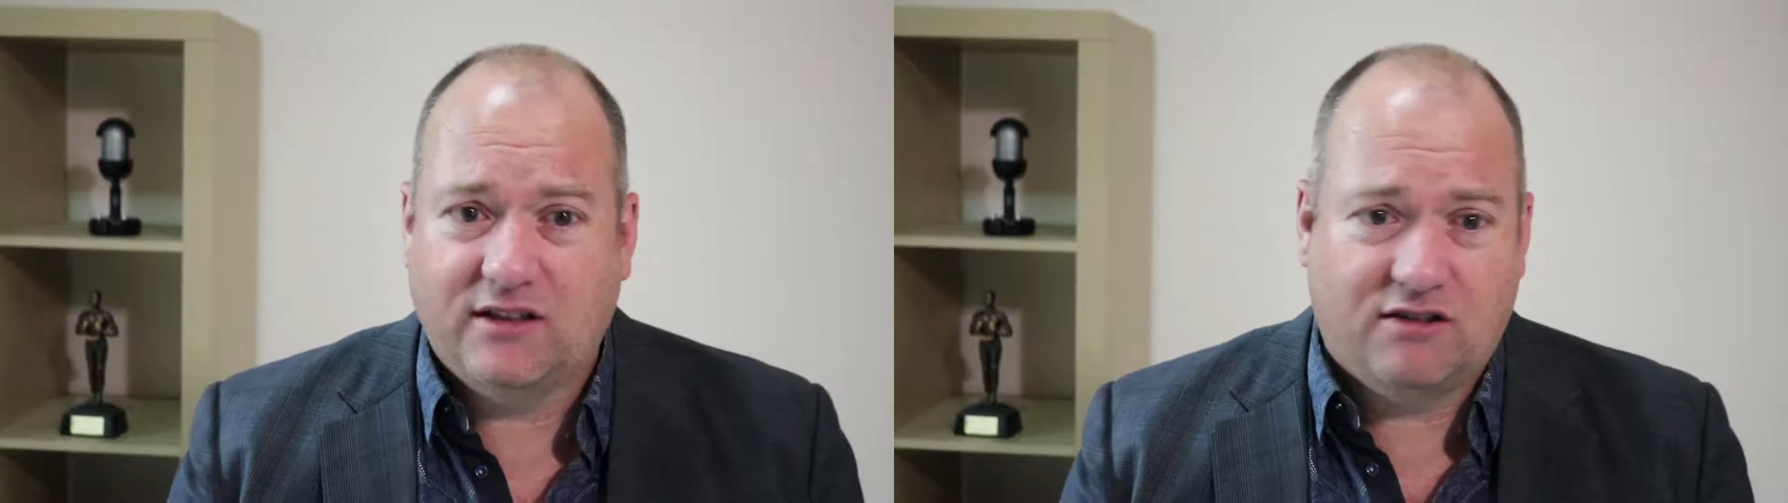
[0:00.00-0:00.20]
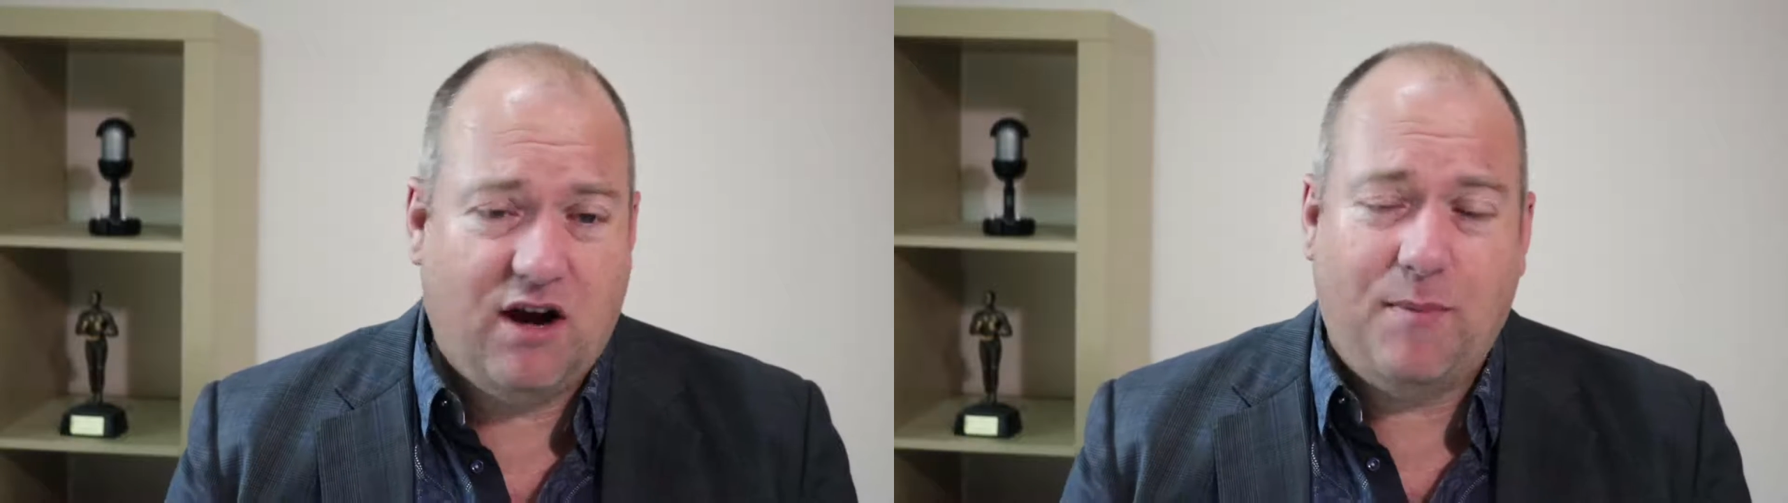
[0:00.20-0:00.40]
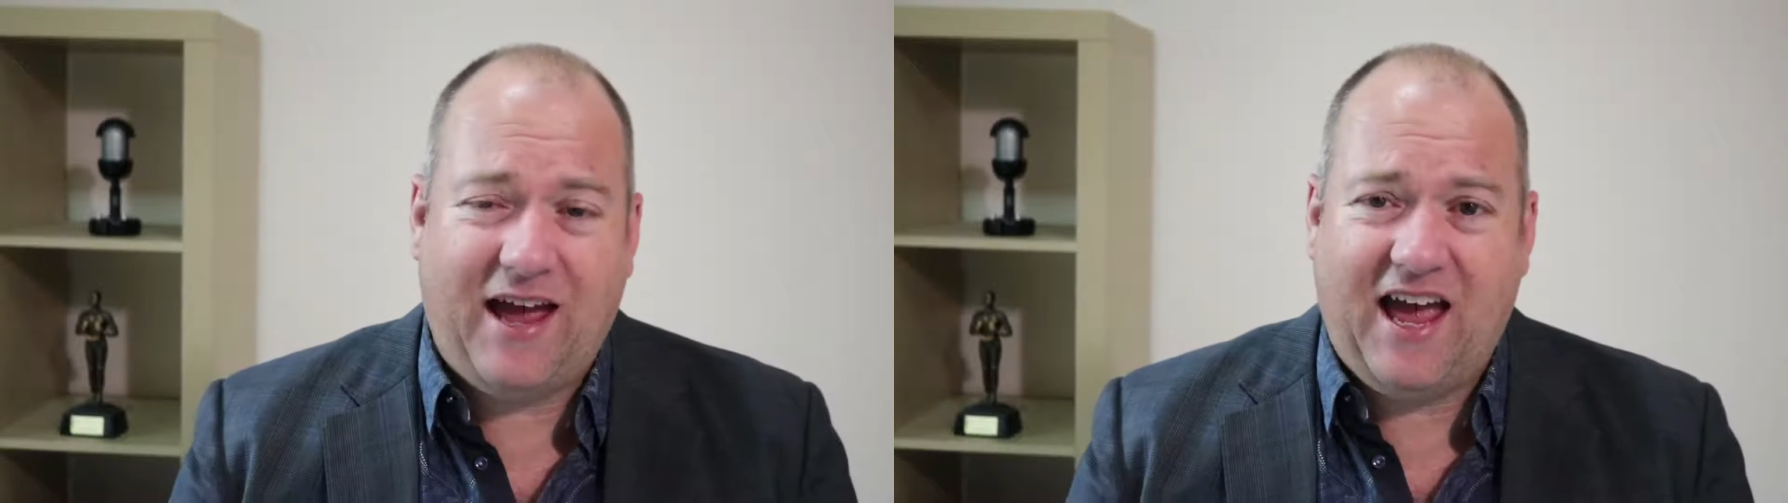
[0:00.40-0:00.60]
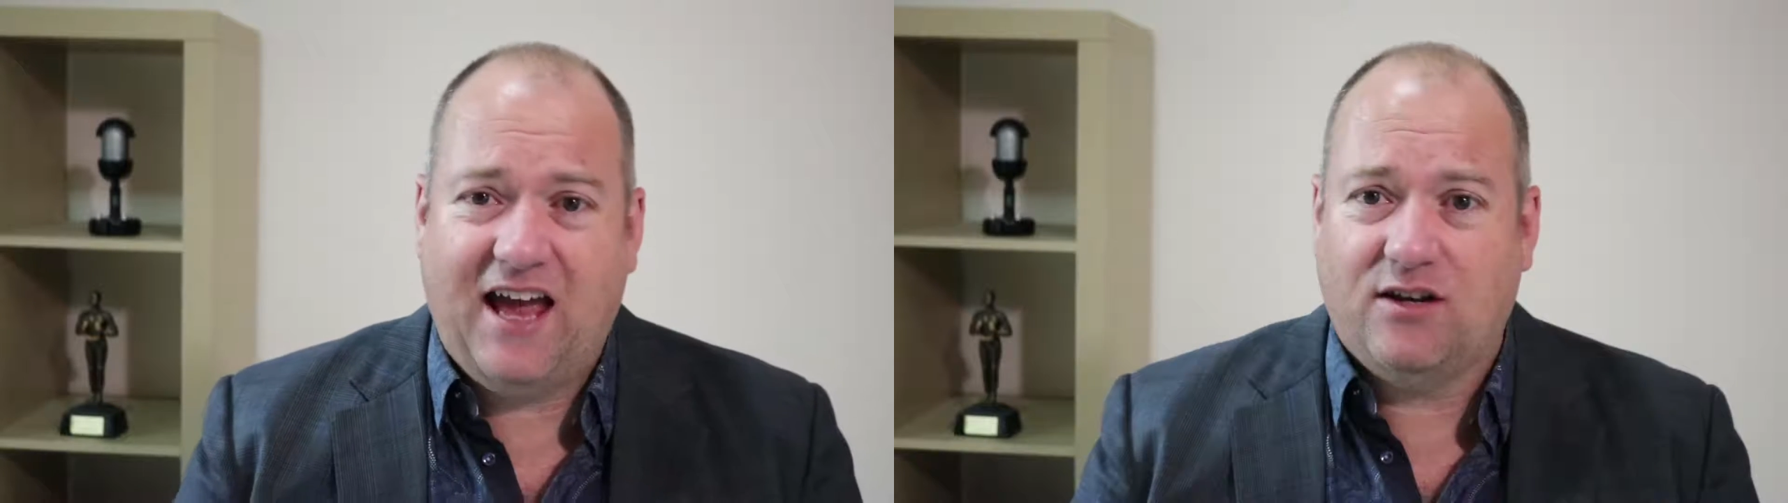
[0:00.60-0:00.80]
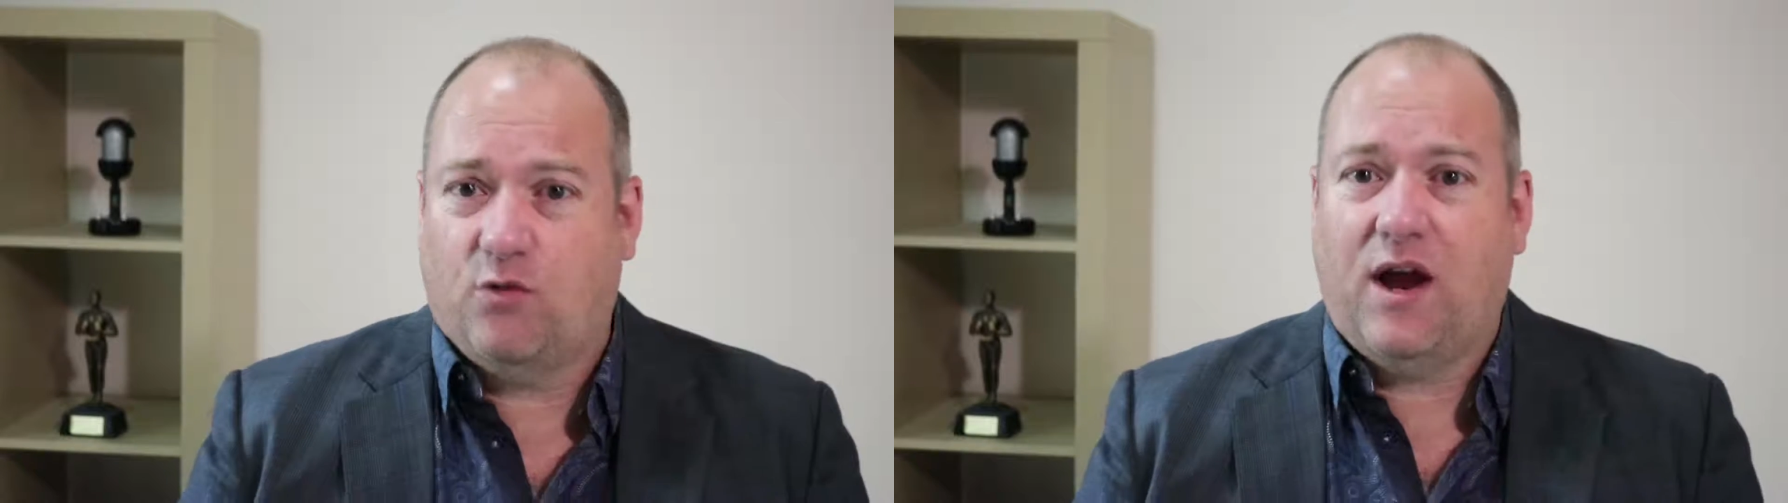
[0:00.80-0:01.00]
Grab a
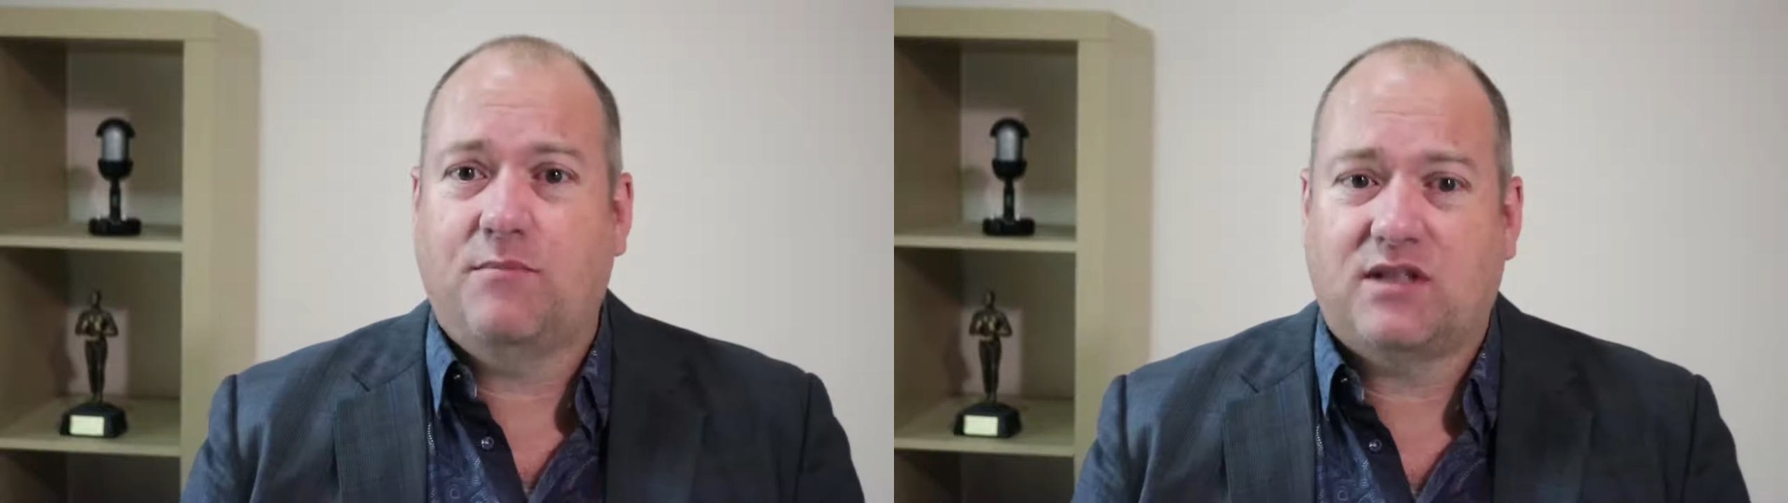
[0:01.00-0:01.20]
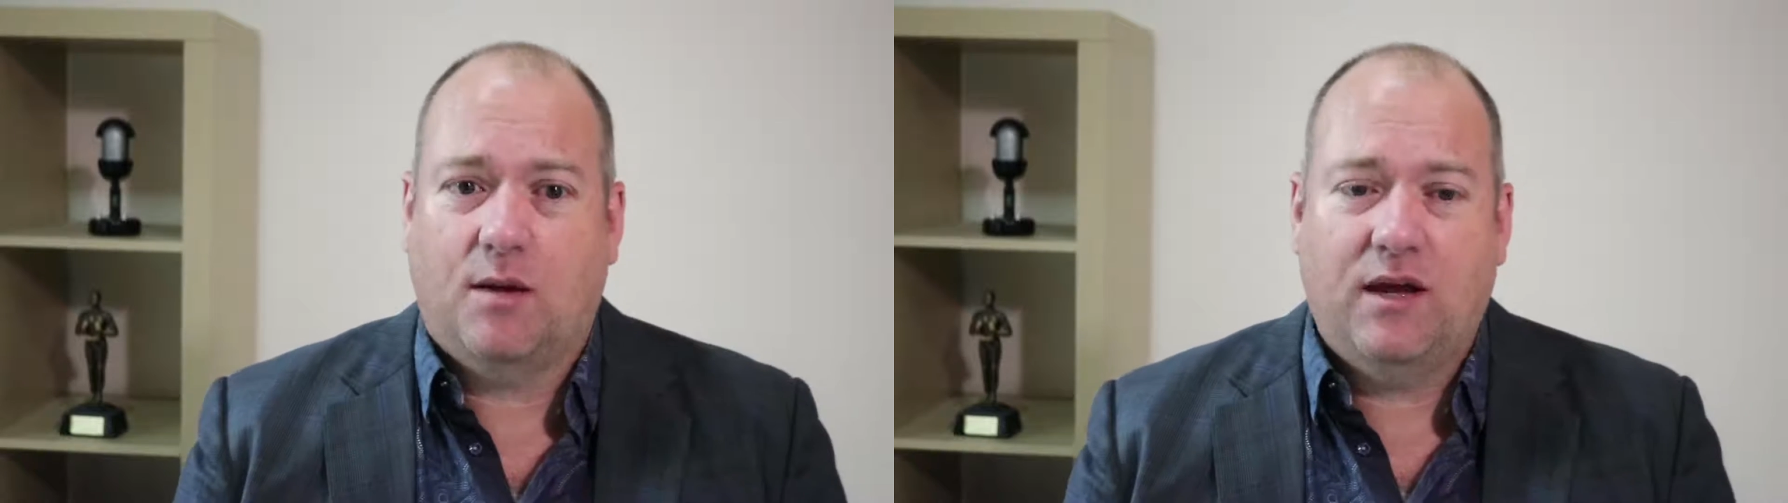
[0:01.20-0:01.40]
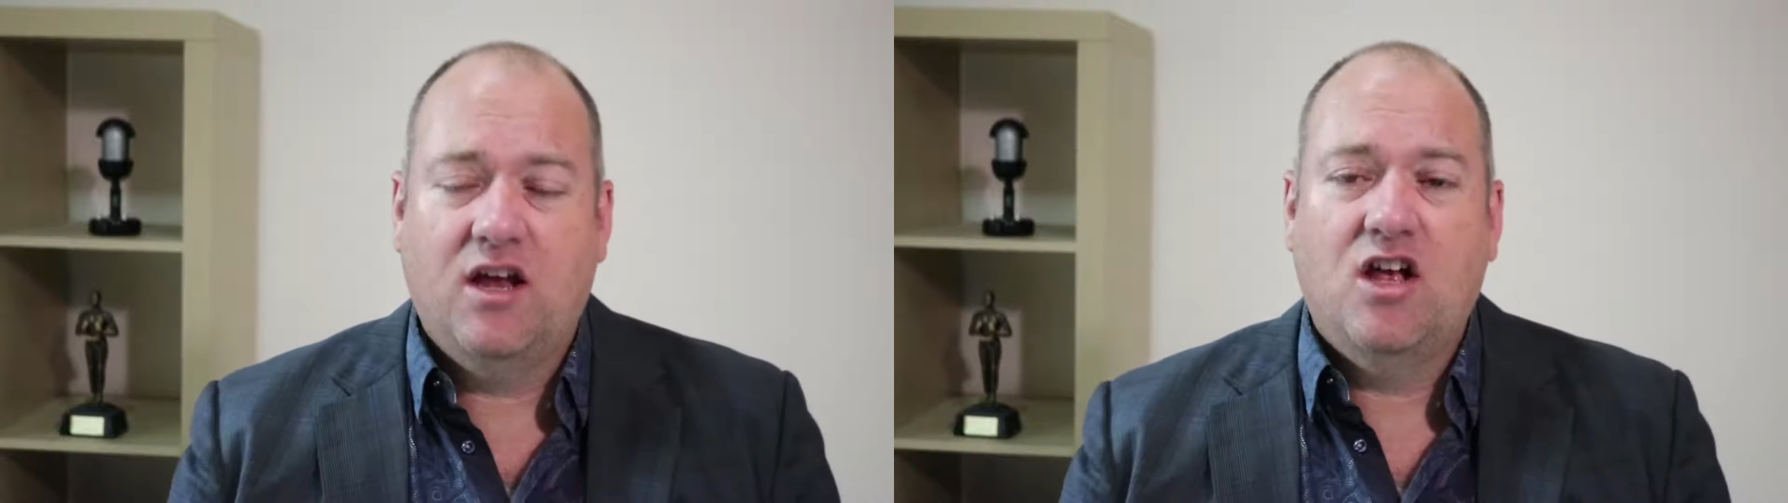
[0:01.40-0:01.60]
hat, grab something,